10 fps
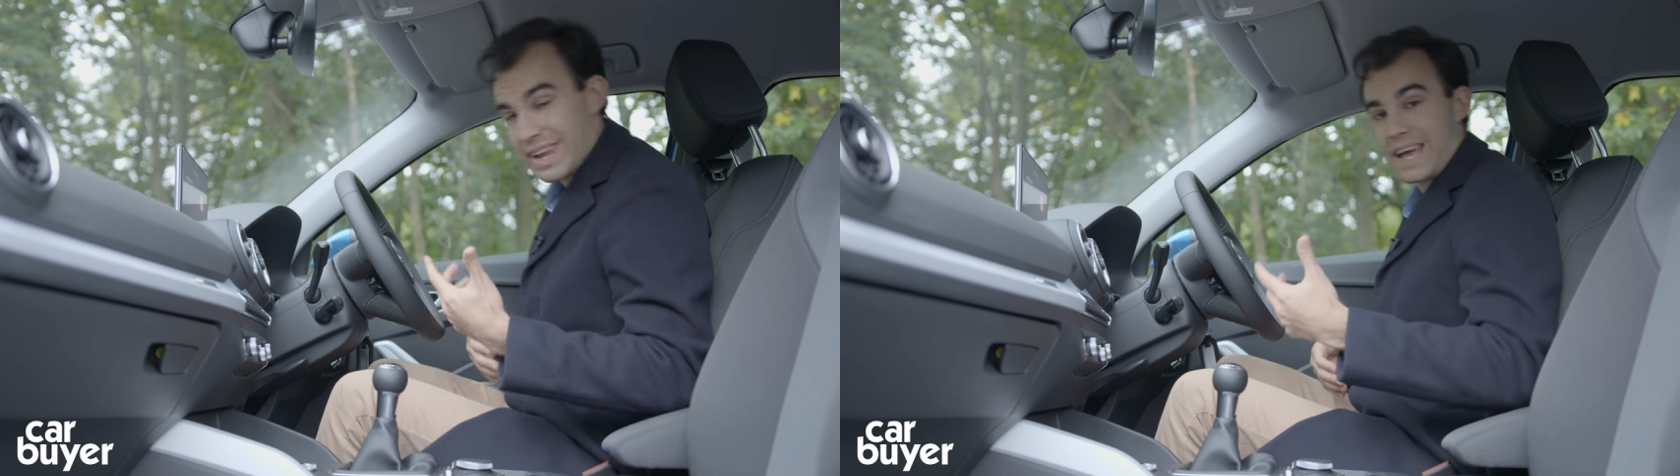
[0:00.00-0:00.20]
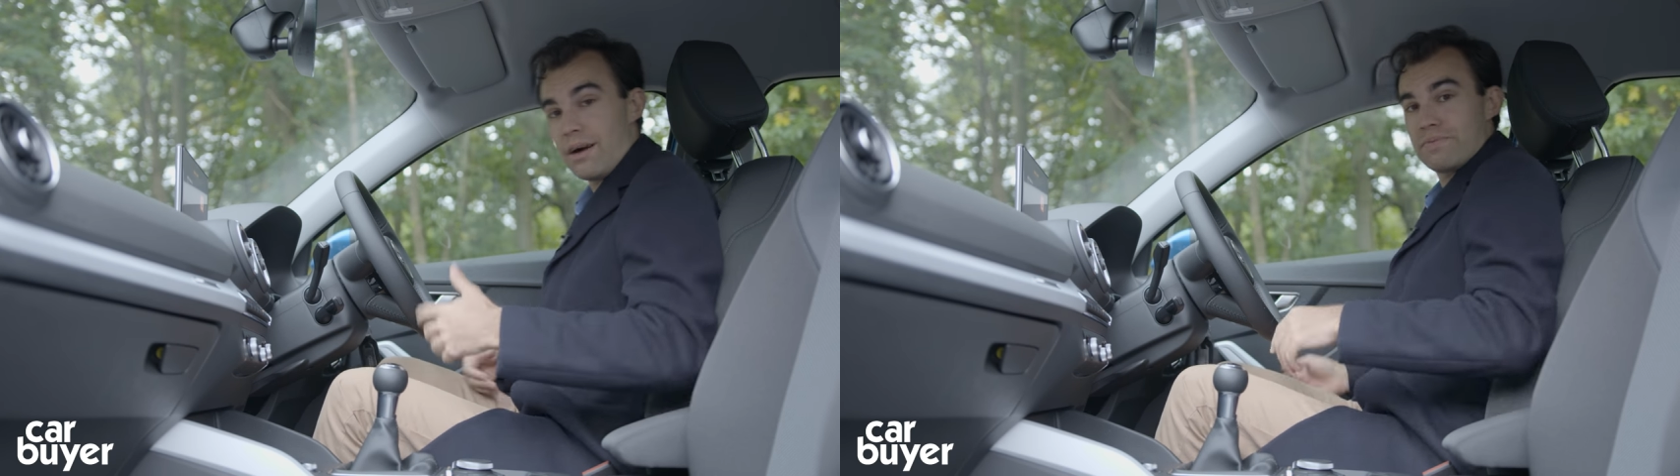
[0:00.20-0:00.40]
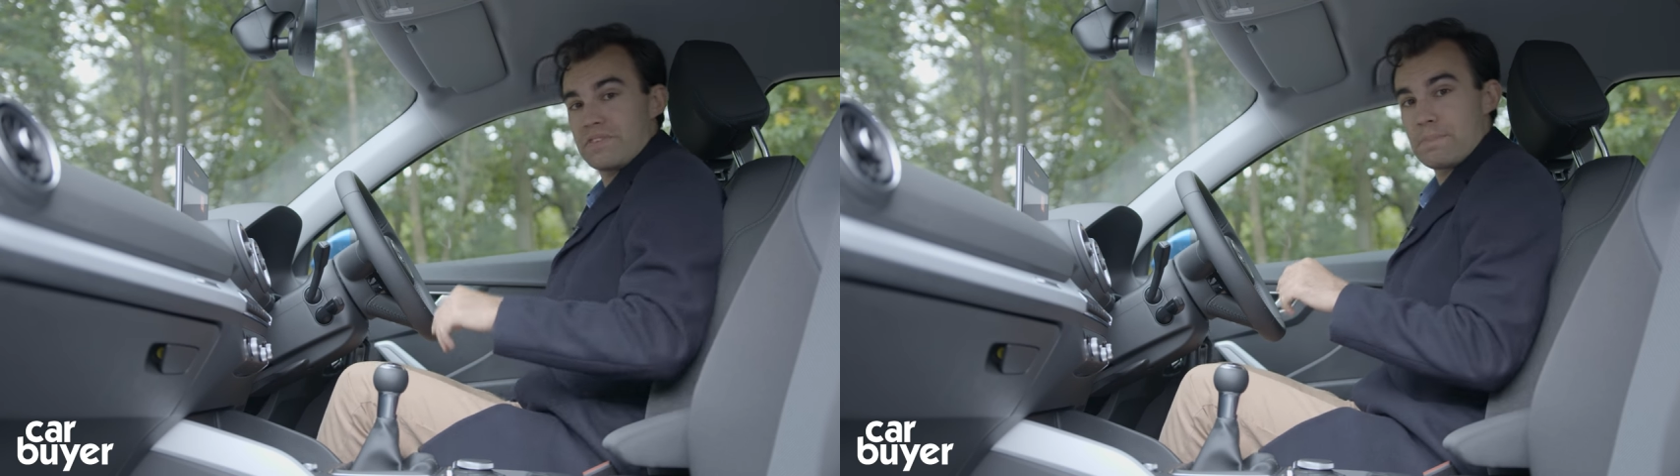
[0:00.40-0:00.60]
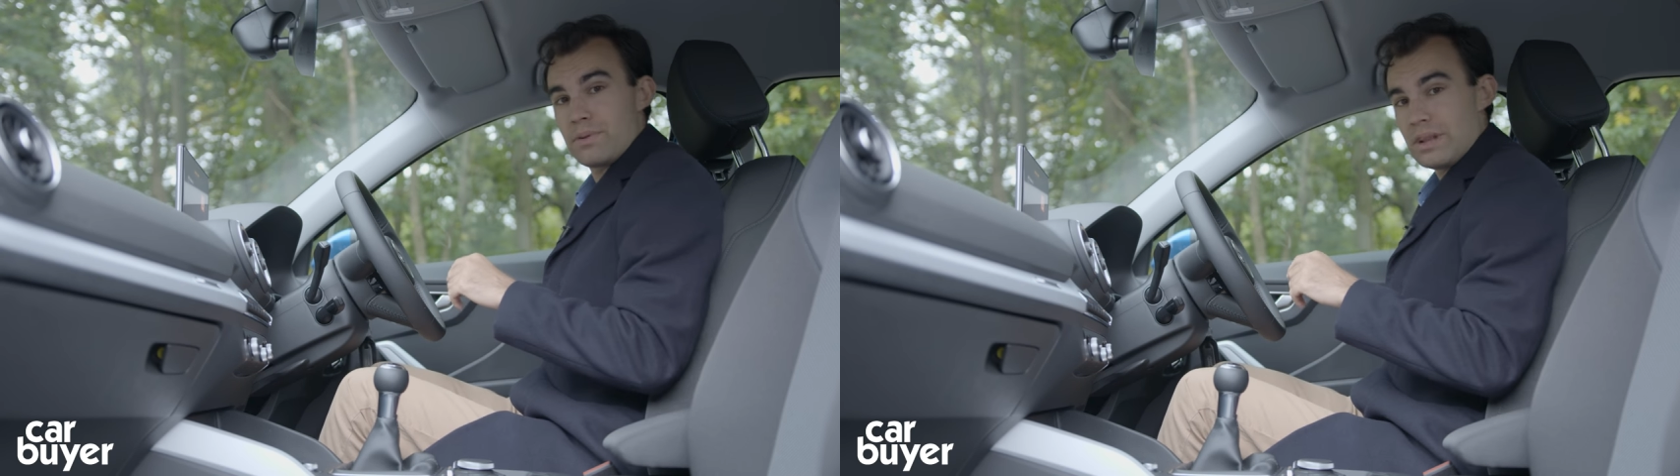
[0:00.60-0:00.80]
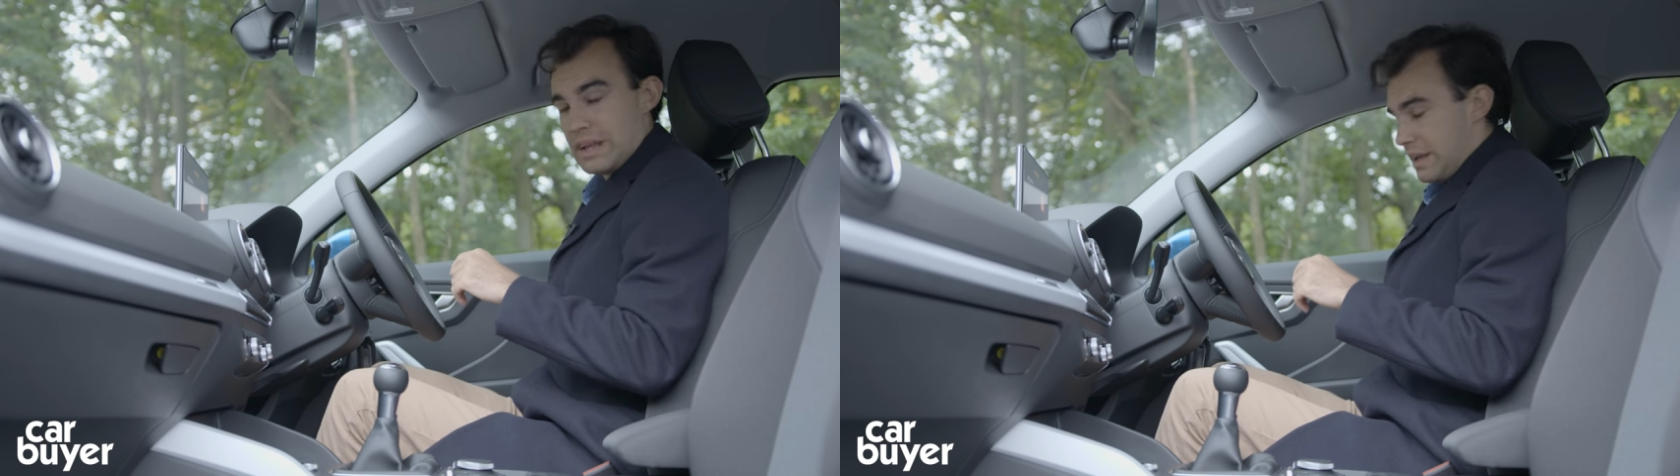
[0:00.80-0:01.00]

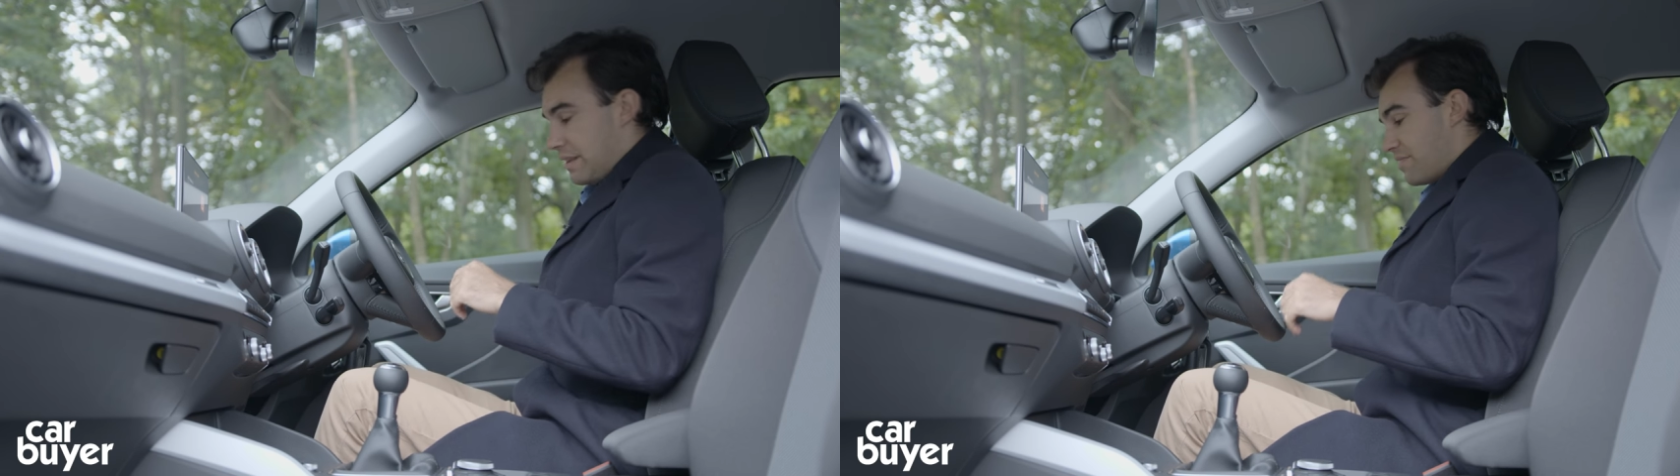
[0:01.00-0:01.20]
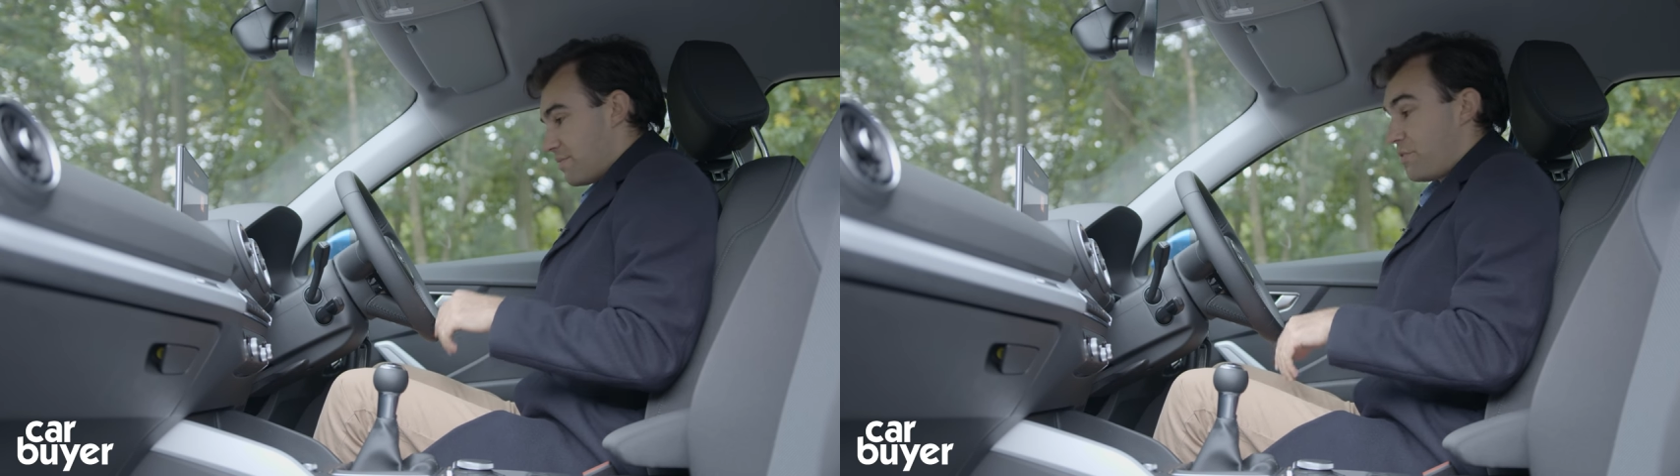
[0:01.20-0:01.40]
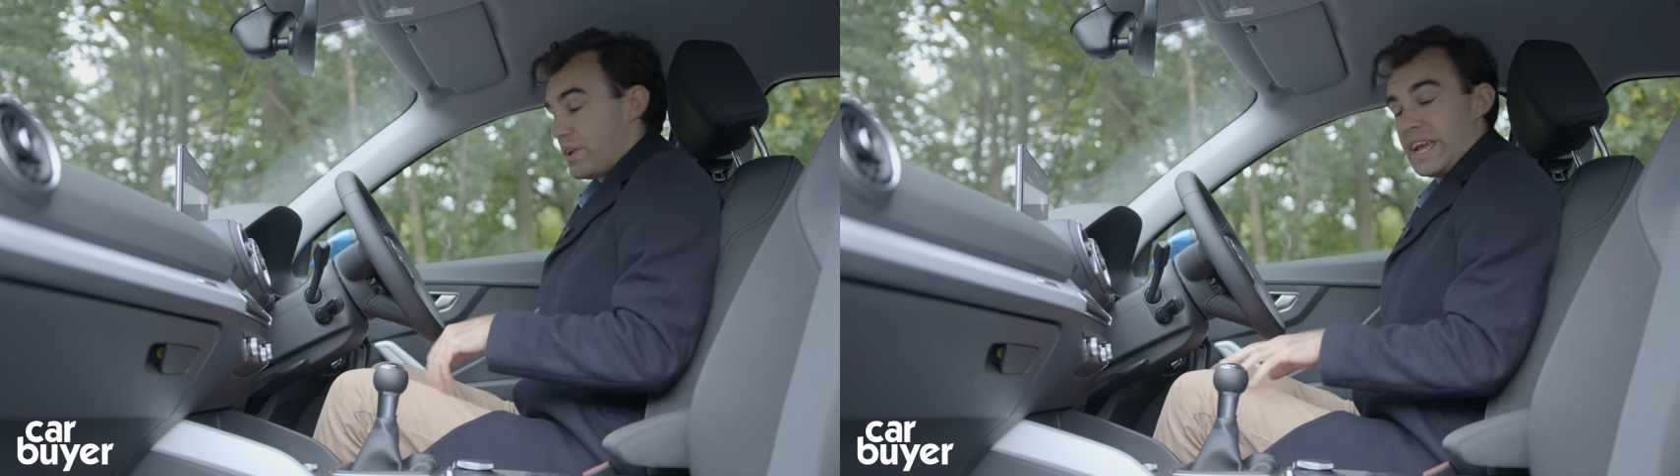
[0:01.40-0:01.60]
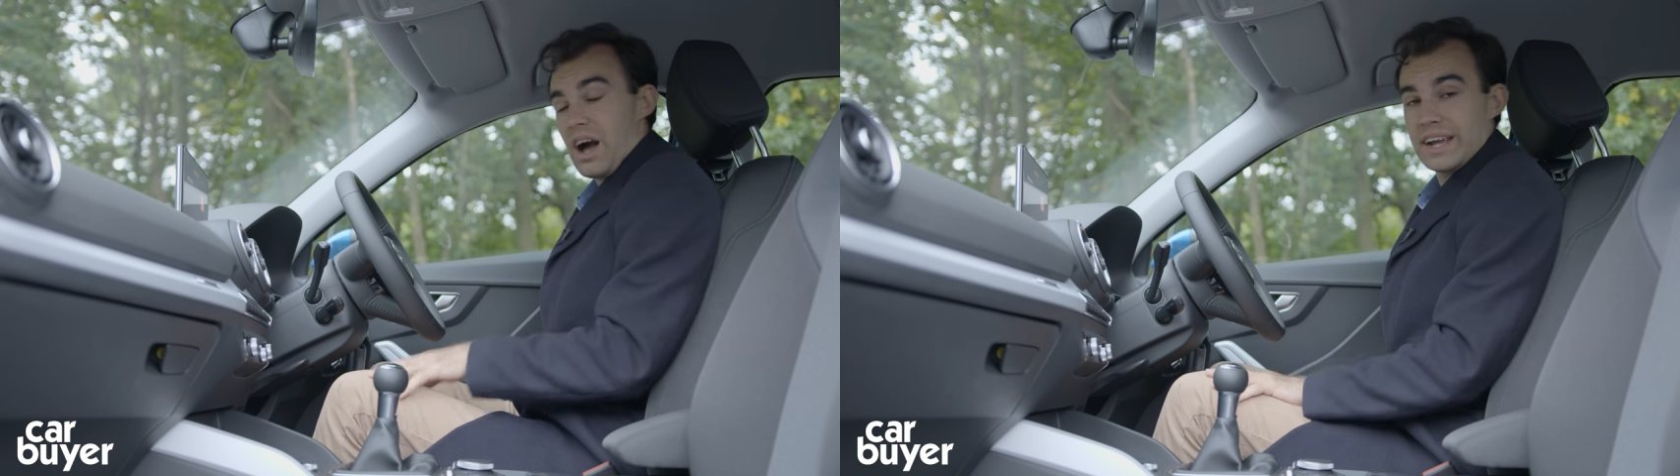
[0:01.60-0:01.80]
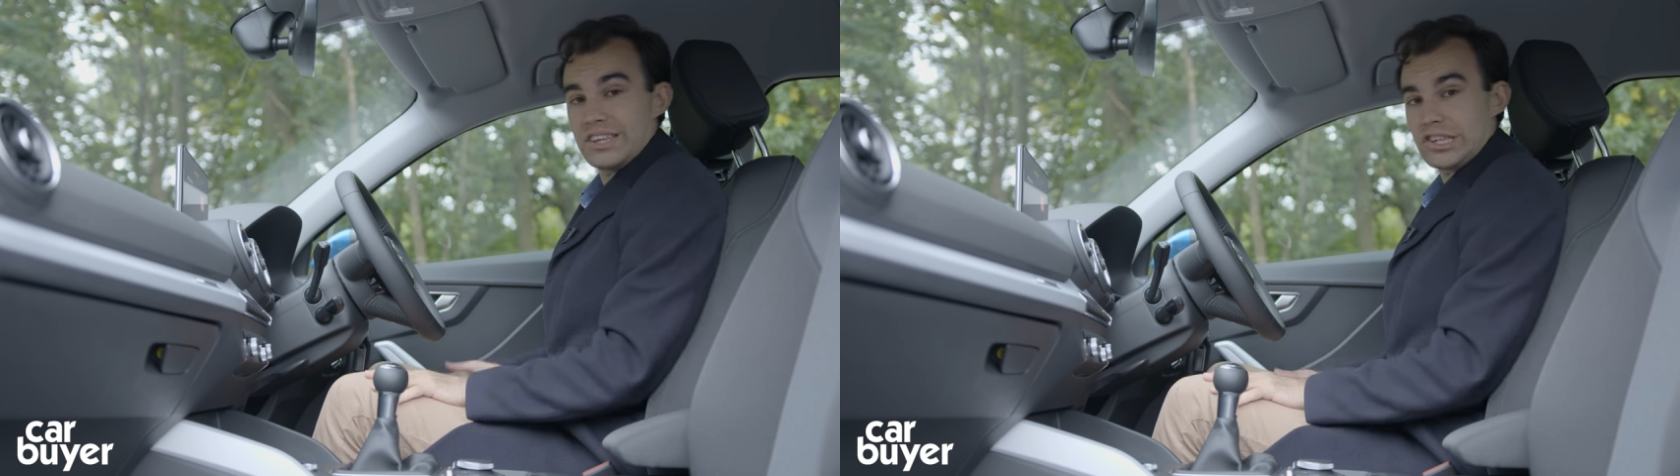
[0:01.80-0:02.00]
comfortable. There's a fully height